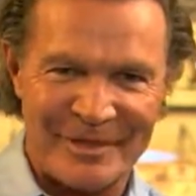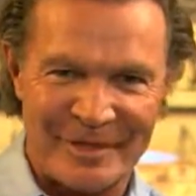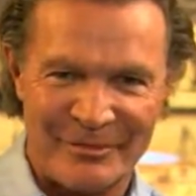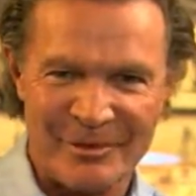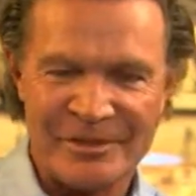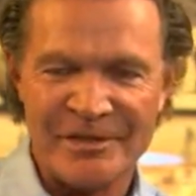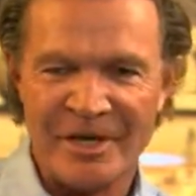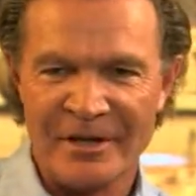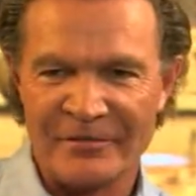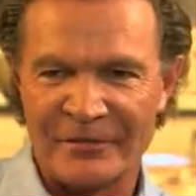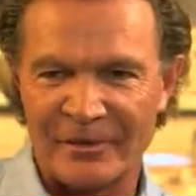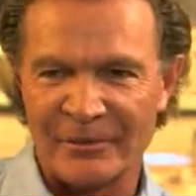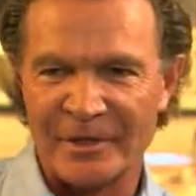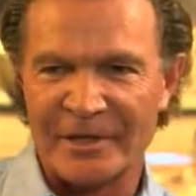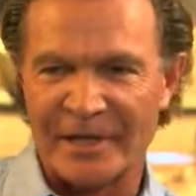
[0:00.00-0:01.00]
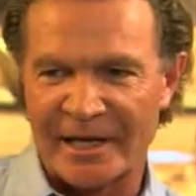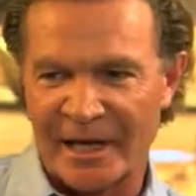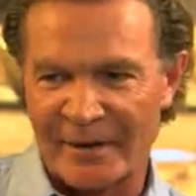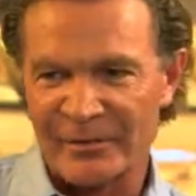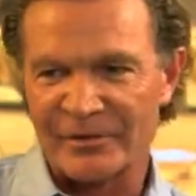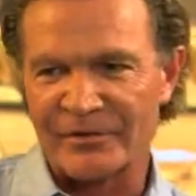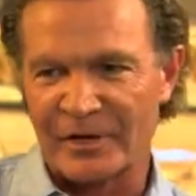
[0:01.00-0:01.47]
It was tough, and we had the
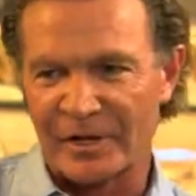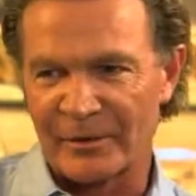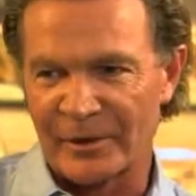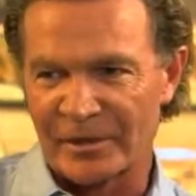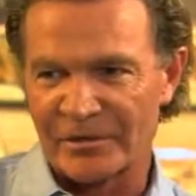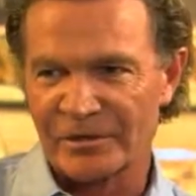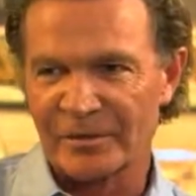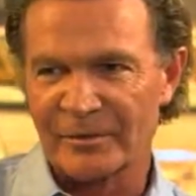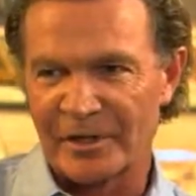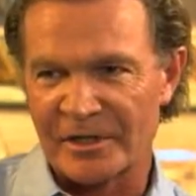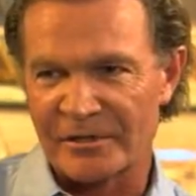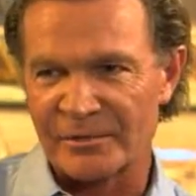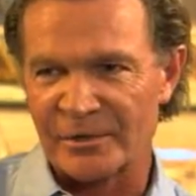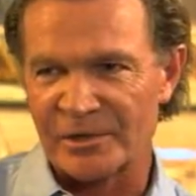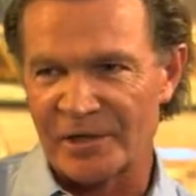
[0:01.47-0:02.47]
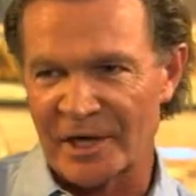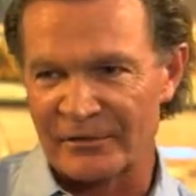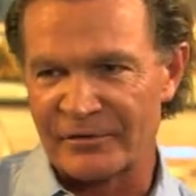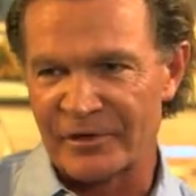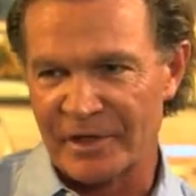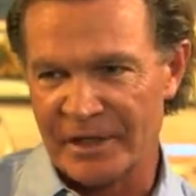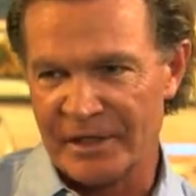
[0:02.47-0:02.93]
cameras following us too because we
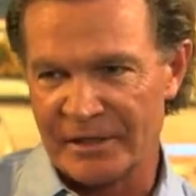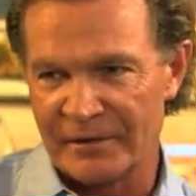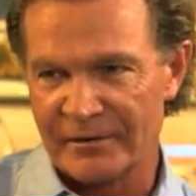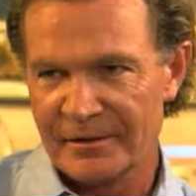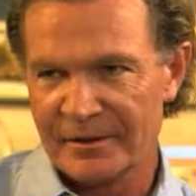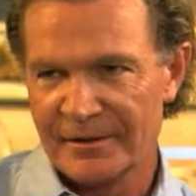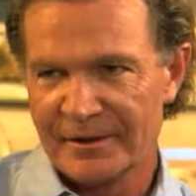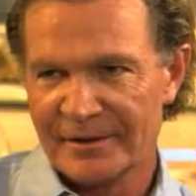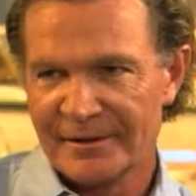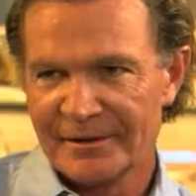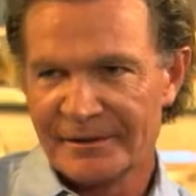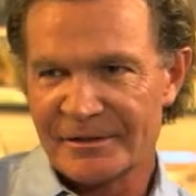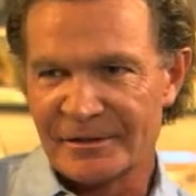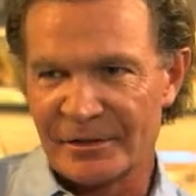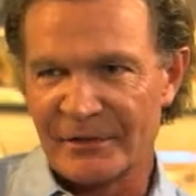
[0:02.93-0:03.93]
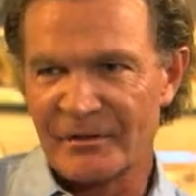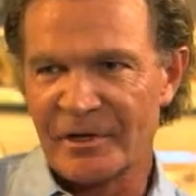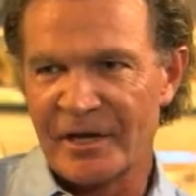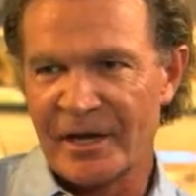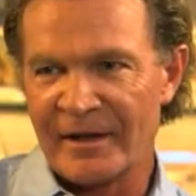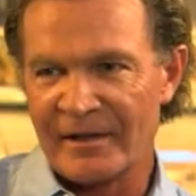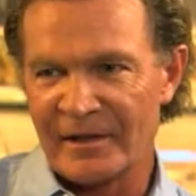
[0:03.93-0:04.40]
shot for the Heat. So every
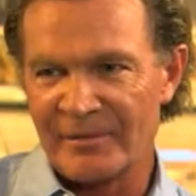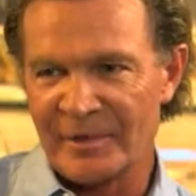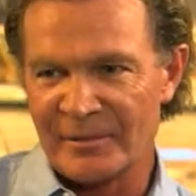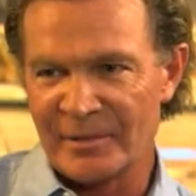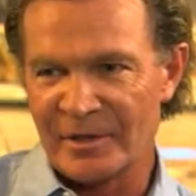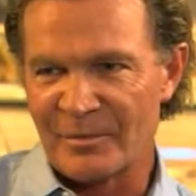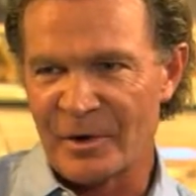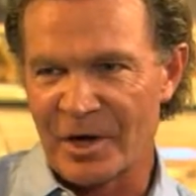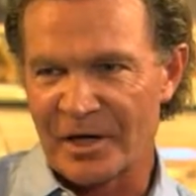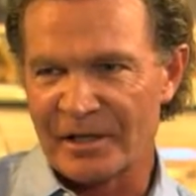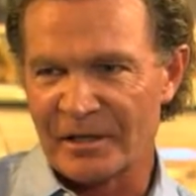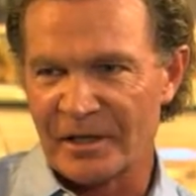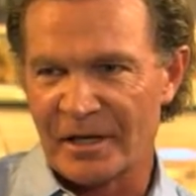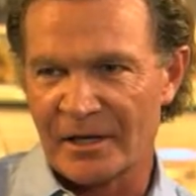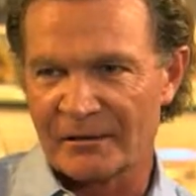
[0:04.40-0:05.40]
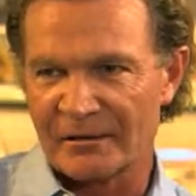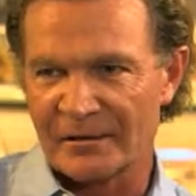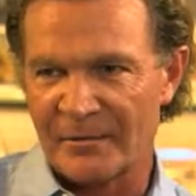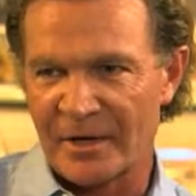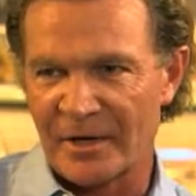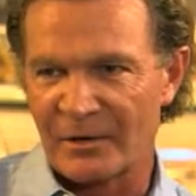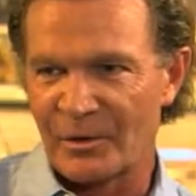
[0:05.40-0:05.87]
day they'd meet me in the parking lot,
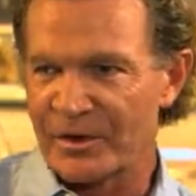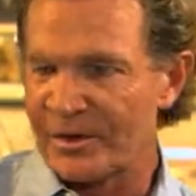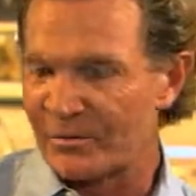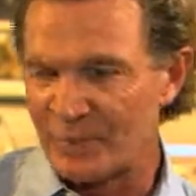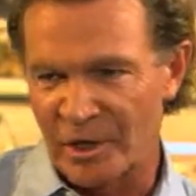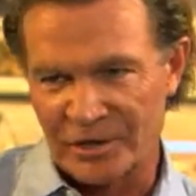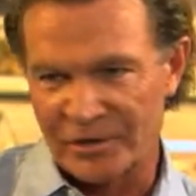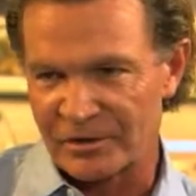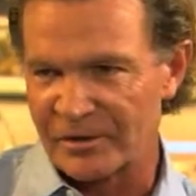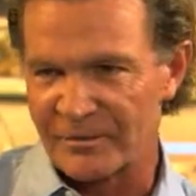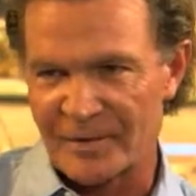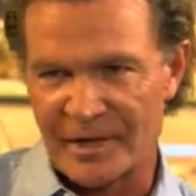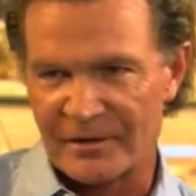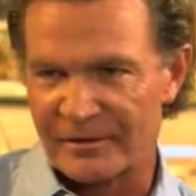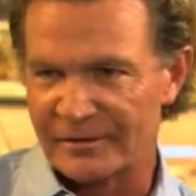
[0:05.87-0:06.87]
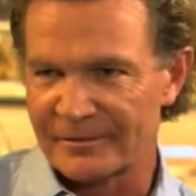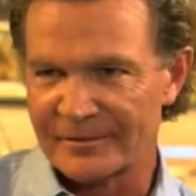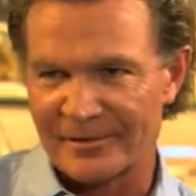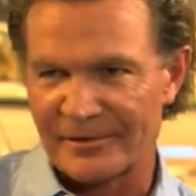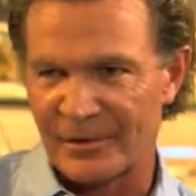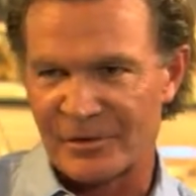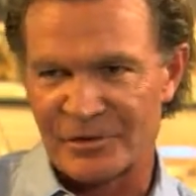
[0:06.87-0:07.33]
no matter what the pressure, no matter
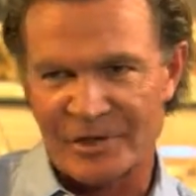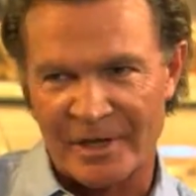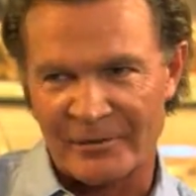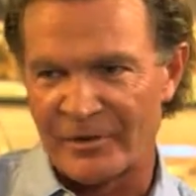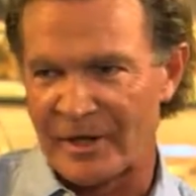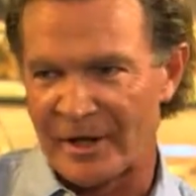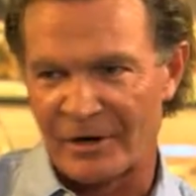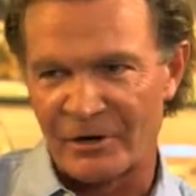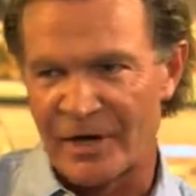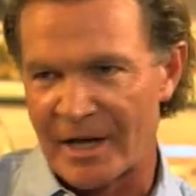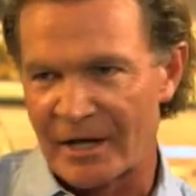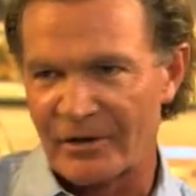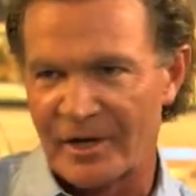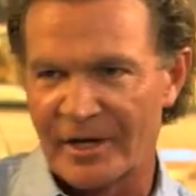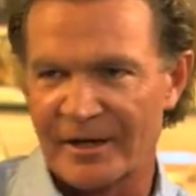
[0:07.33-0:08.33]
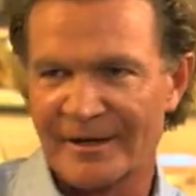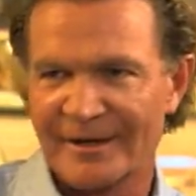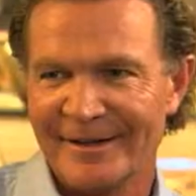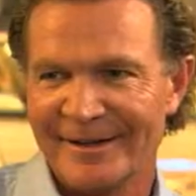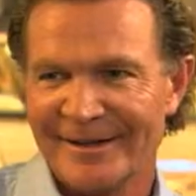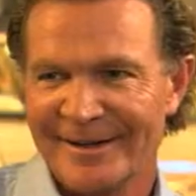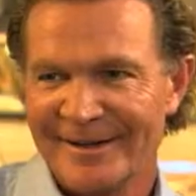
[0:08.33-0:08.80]
if it was an up day or a down day,
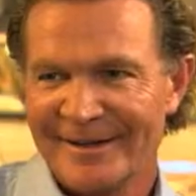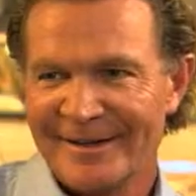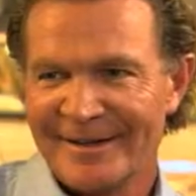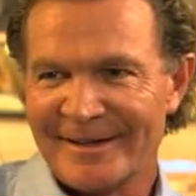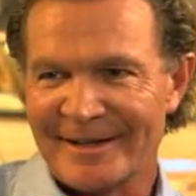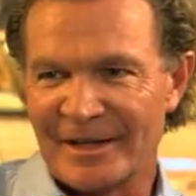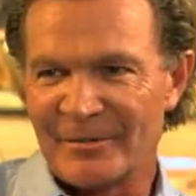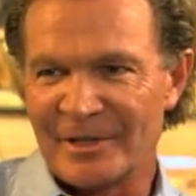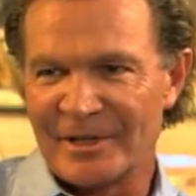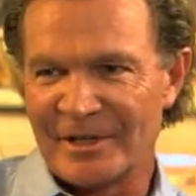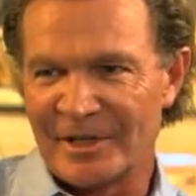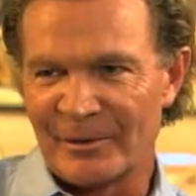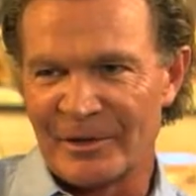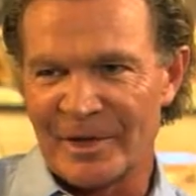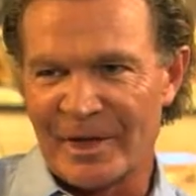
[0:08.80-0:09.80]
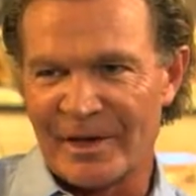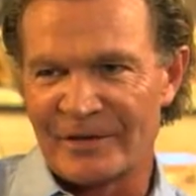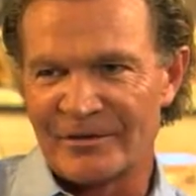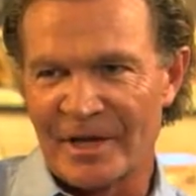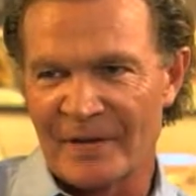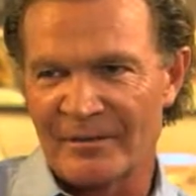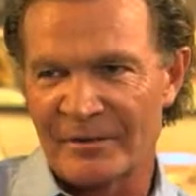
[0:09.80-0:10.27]
and I'd be dealing with that
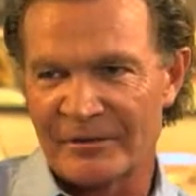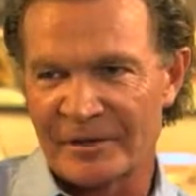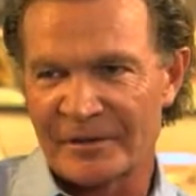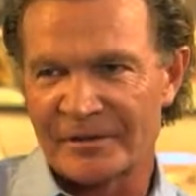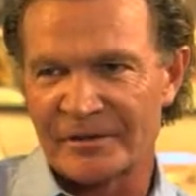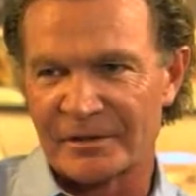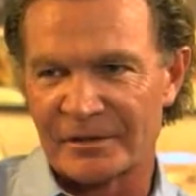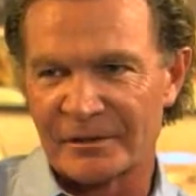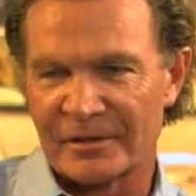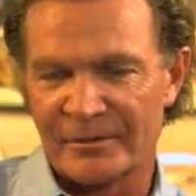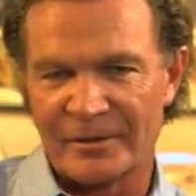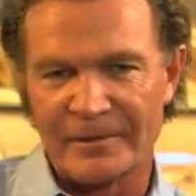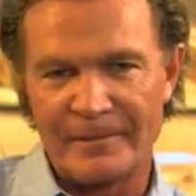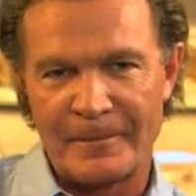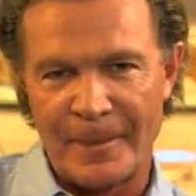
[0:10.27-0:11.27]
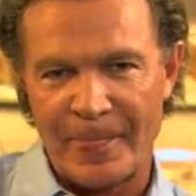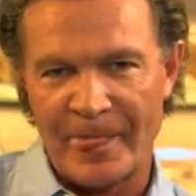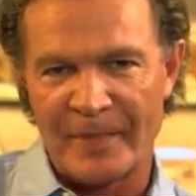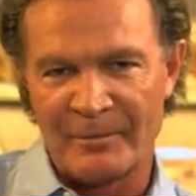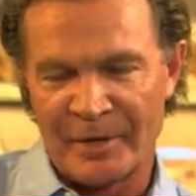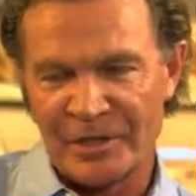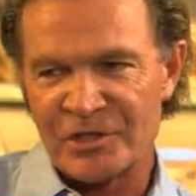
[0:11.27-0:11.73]
on top of it. So
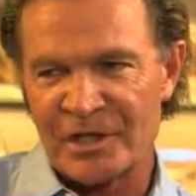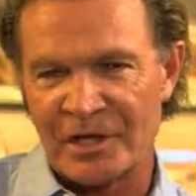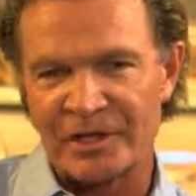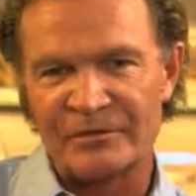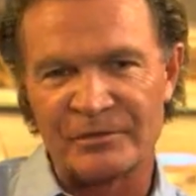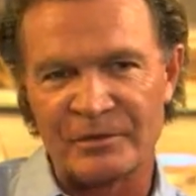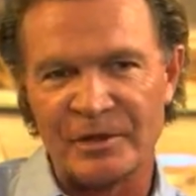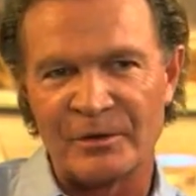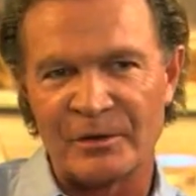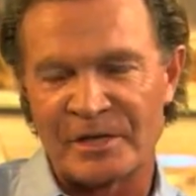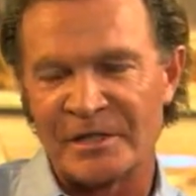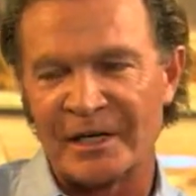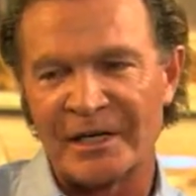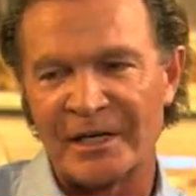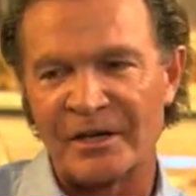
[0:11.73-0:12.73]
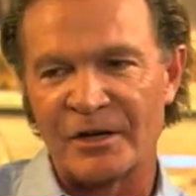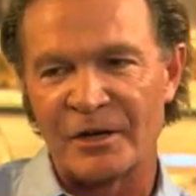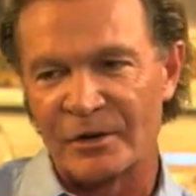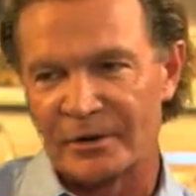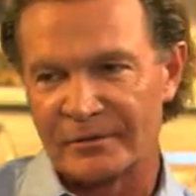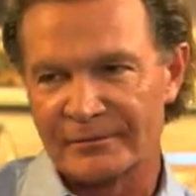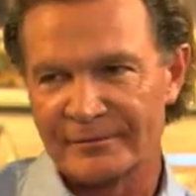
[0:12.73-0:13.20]
the big challenge for me was that I didn't
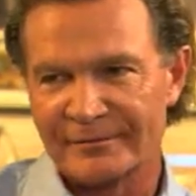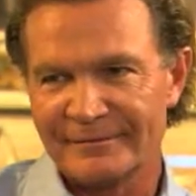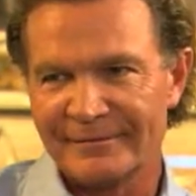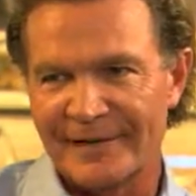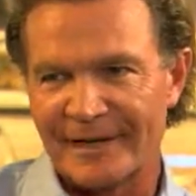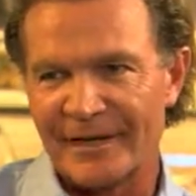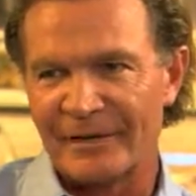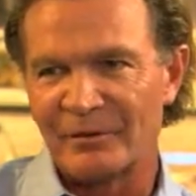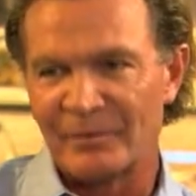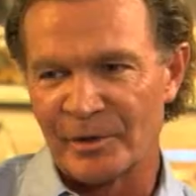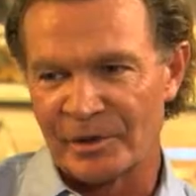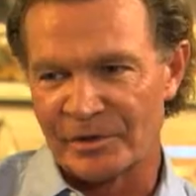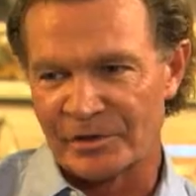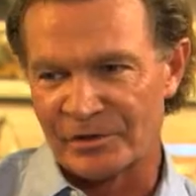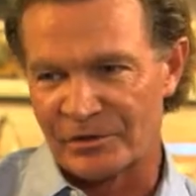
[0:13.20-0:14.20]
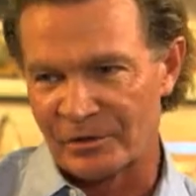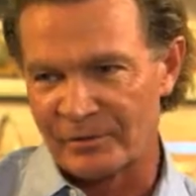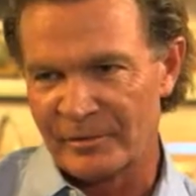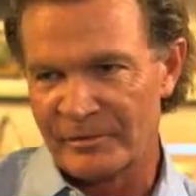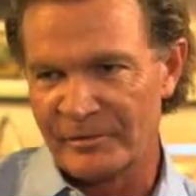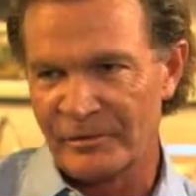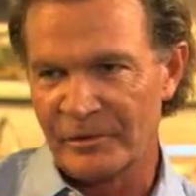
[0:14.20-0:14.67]
know it. I'd never built a store
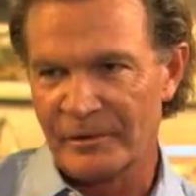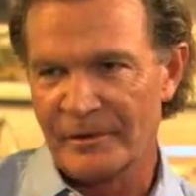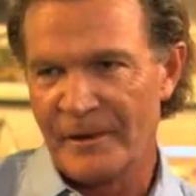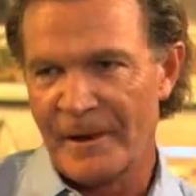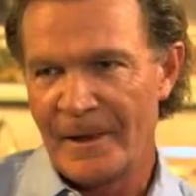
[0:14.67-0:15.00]
before.